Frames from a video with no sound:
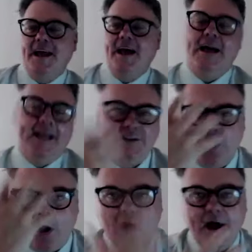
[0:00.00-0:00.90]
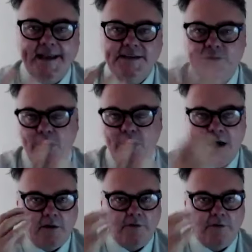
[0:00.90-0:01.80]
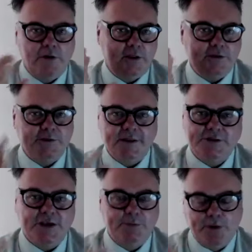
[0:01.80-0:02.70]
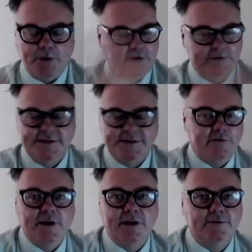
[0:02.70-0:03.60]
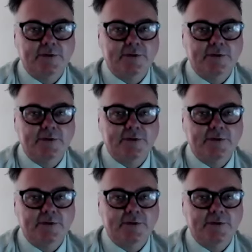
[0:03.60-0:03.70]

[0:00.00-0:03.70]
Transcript: It's your eyes, your mouth, the cheekbones. It's everything.